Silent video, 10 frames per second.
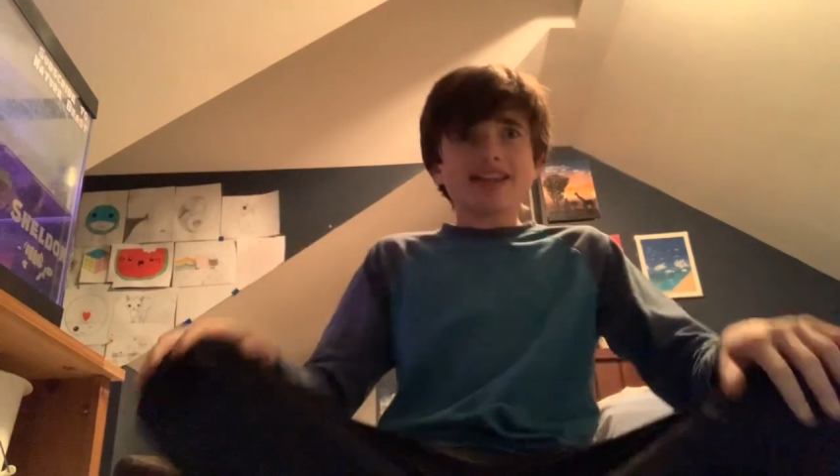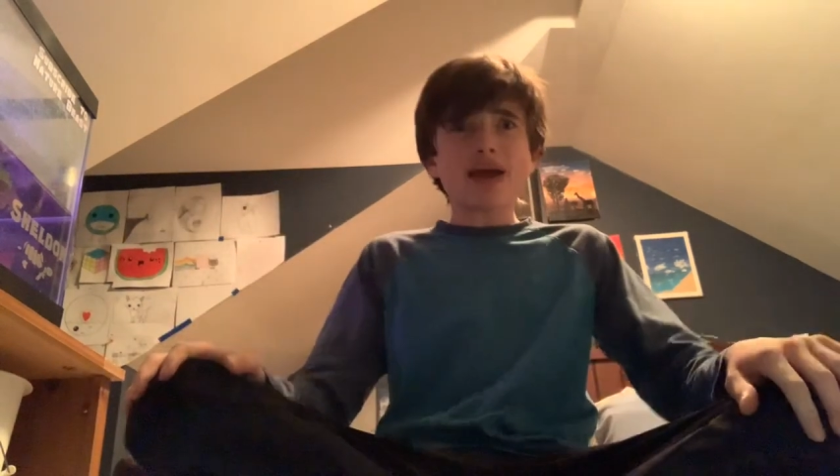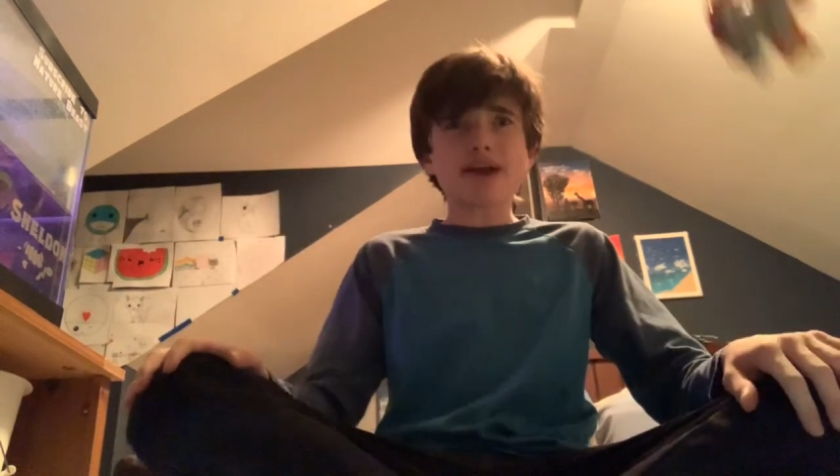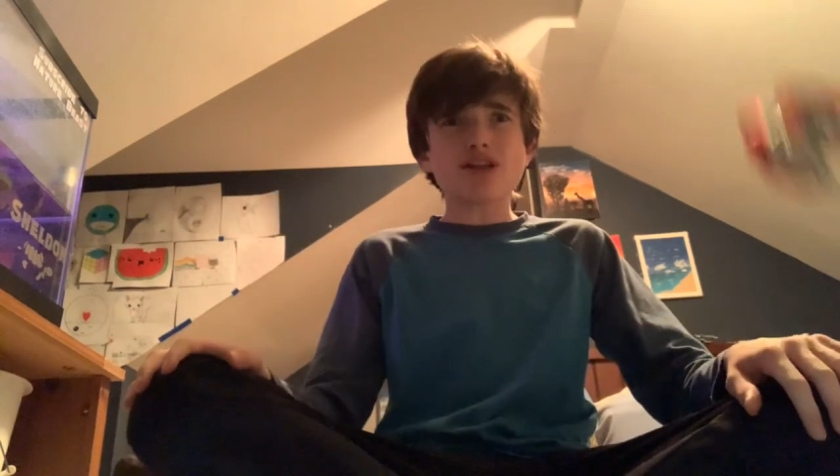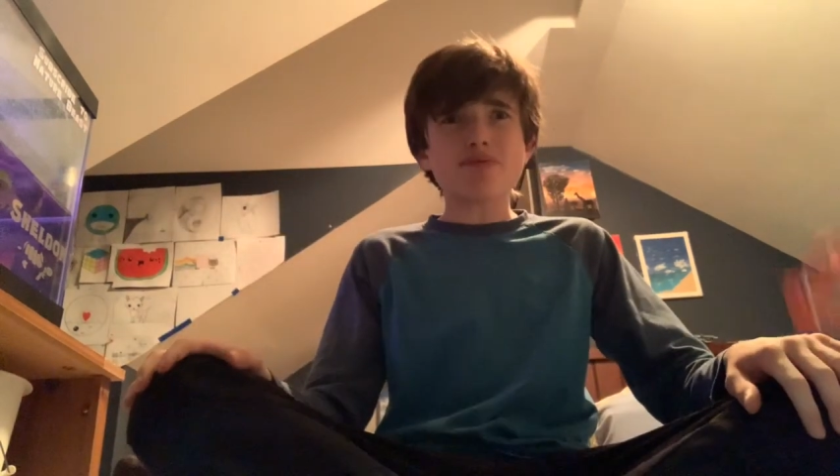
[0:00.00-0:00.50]

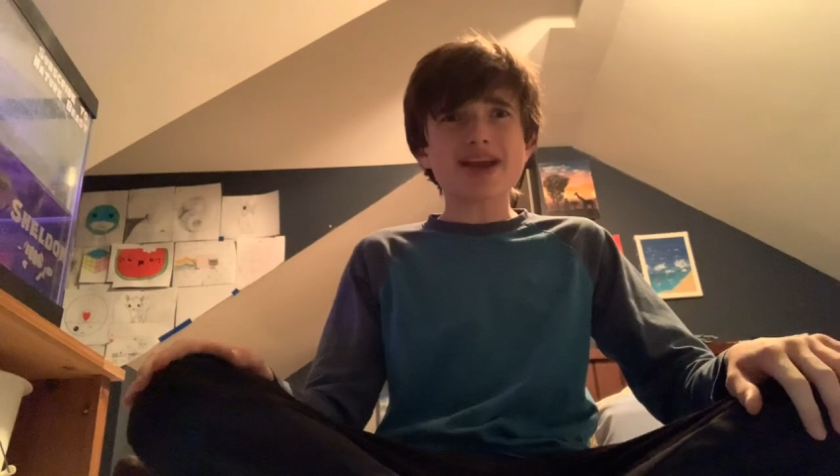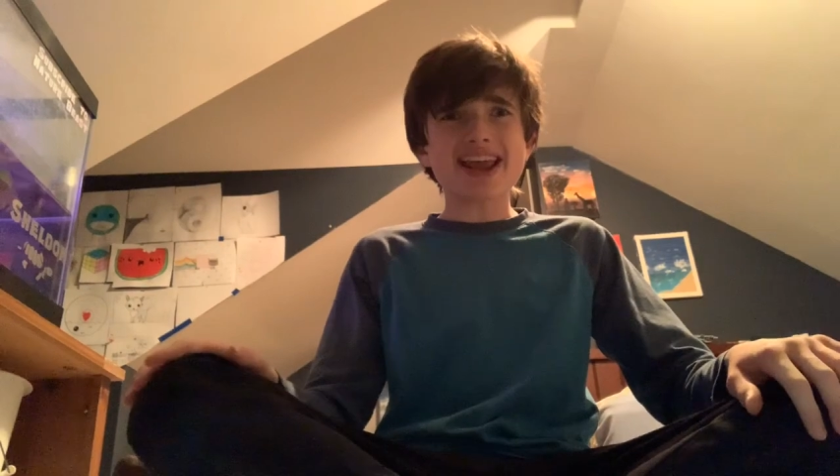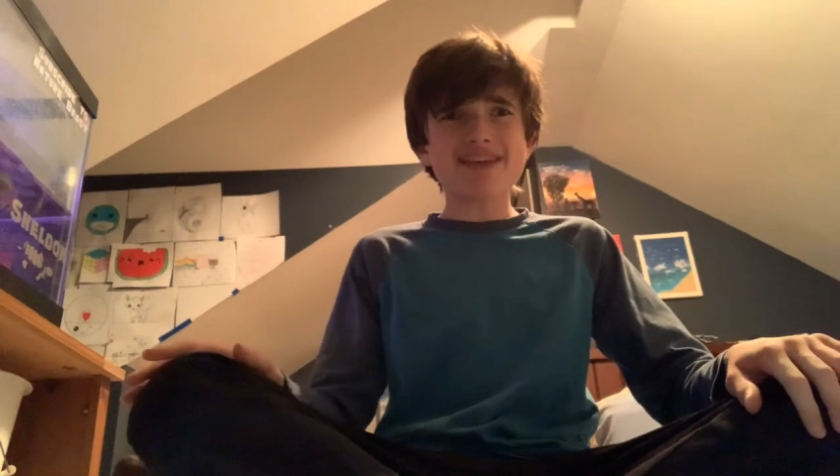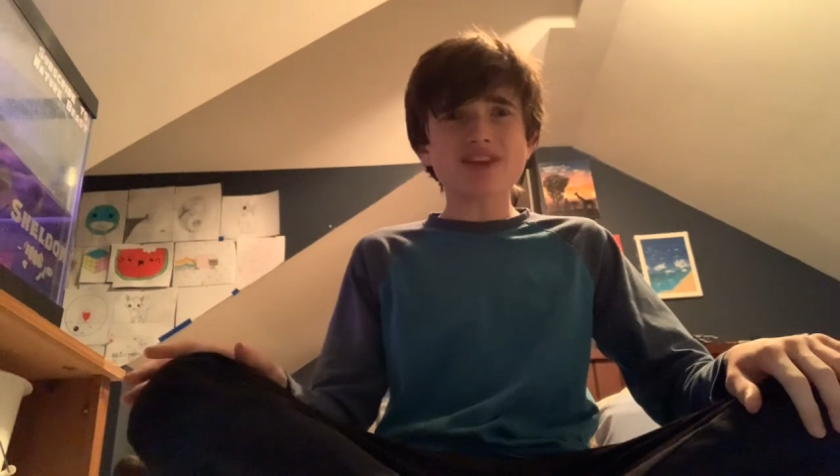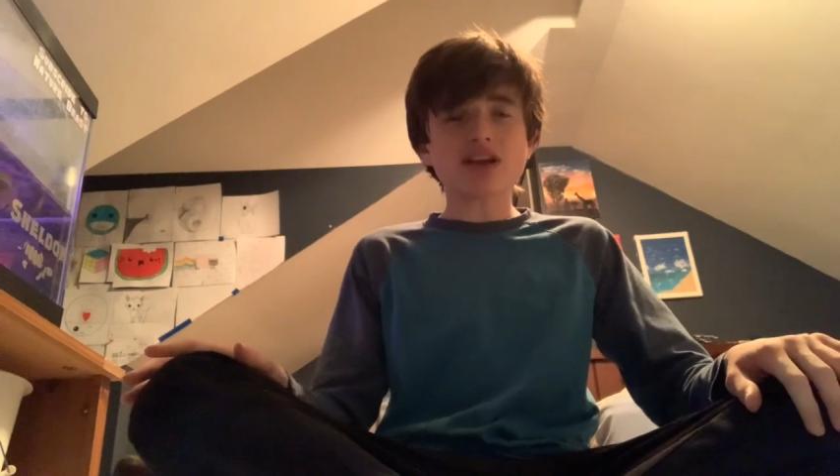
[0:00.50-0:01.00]
Now I know
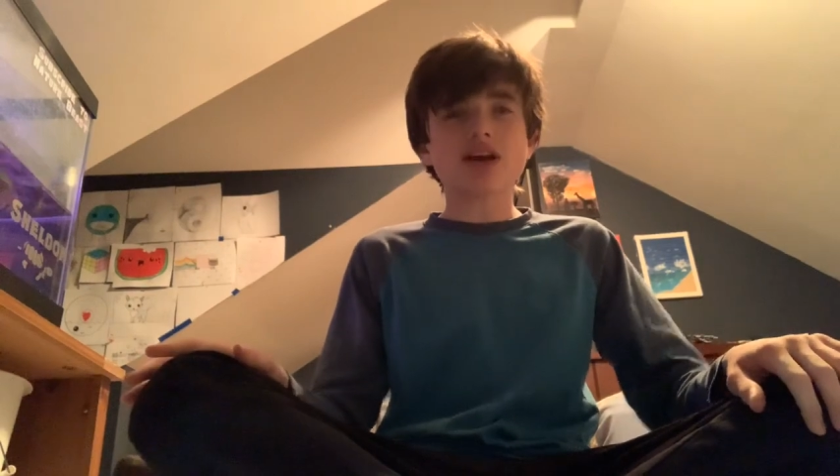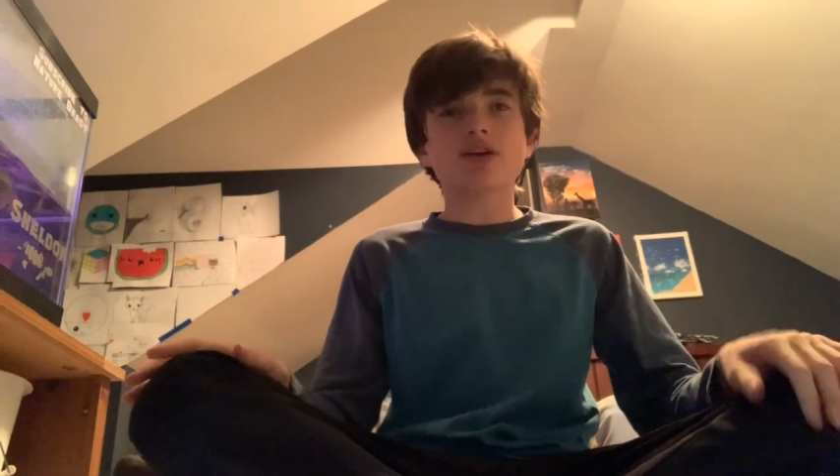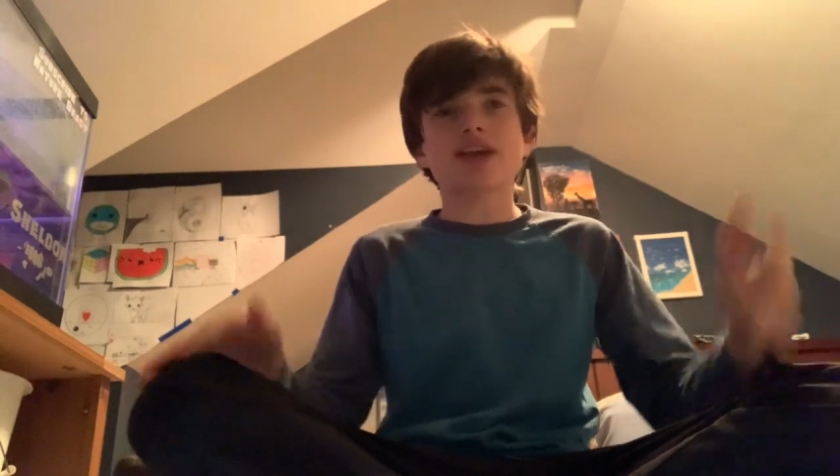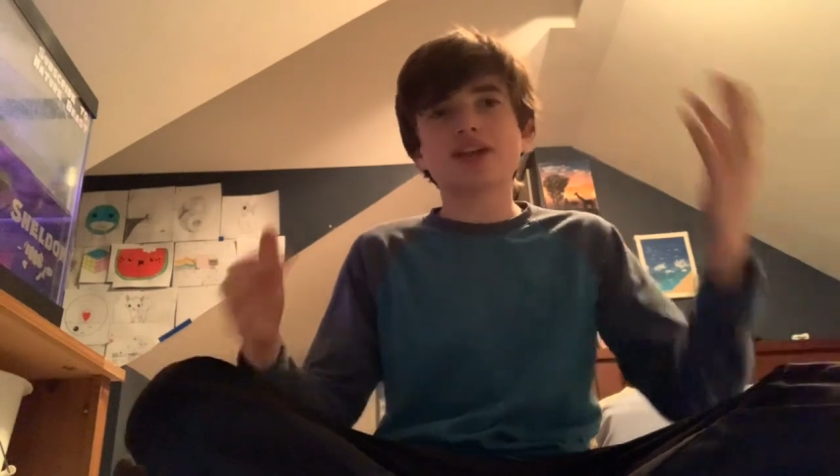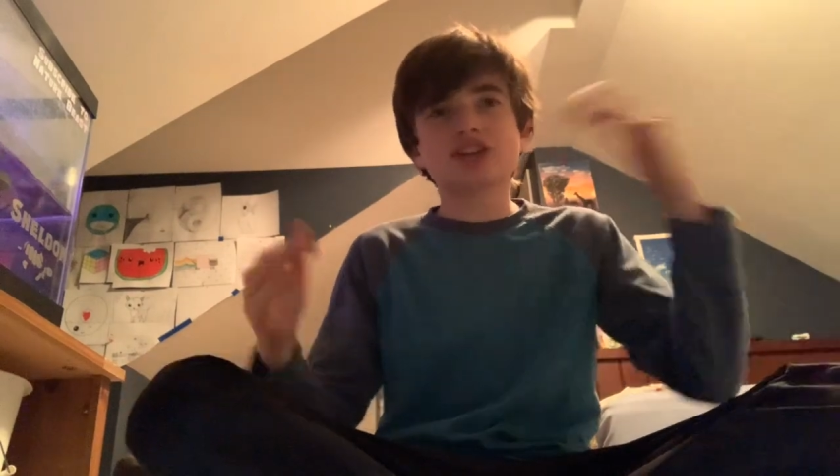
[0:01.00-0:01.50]
Miami.
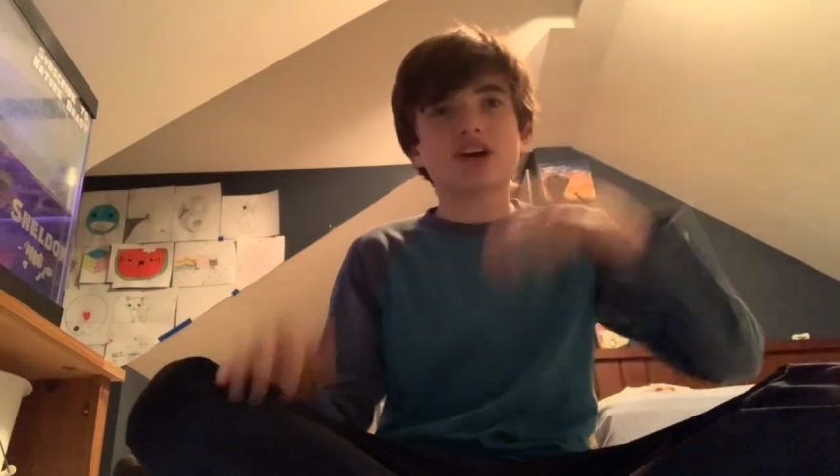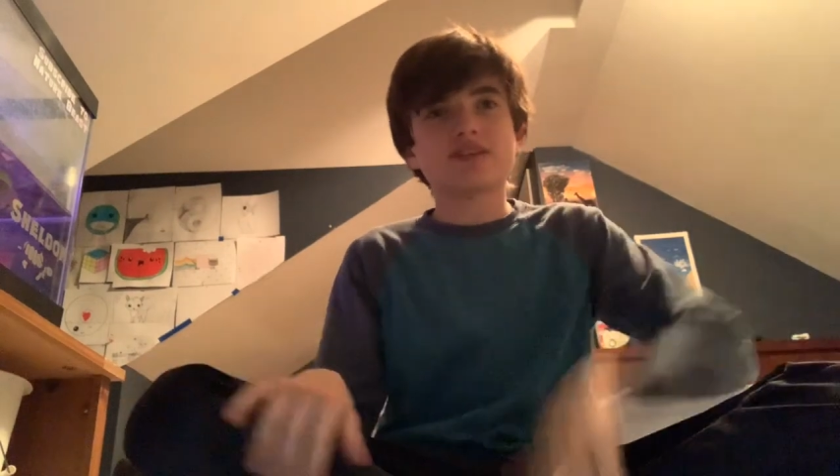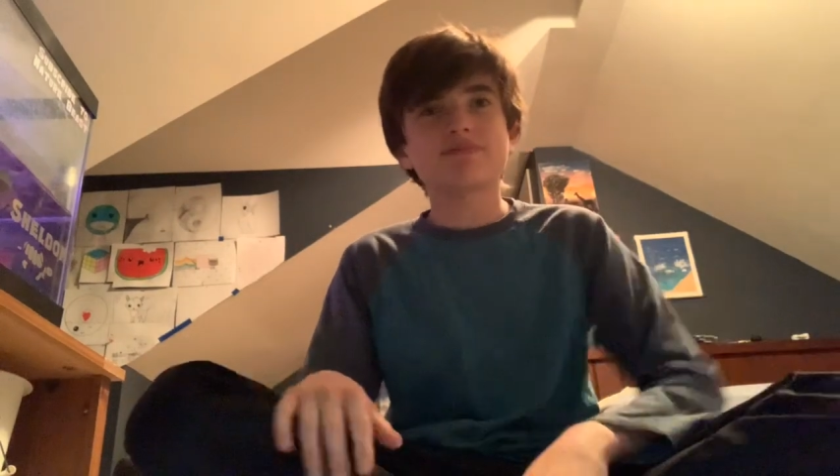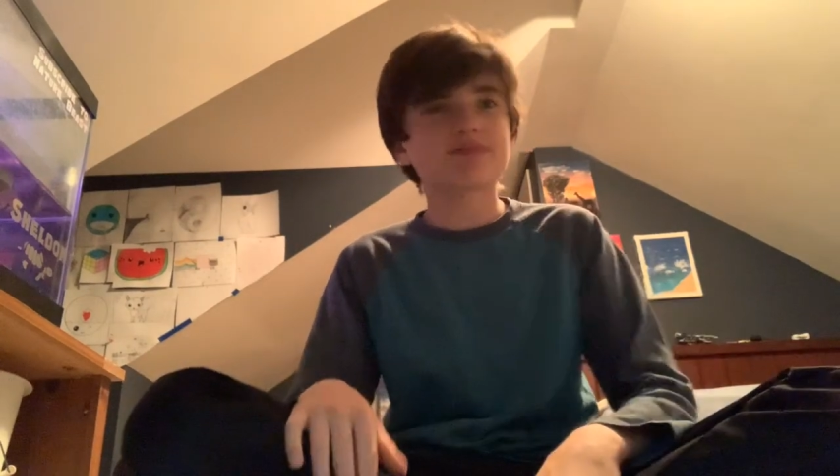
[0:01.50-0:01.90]
Okay, it's gone.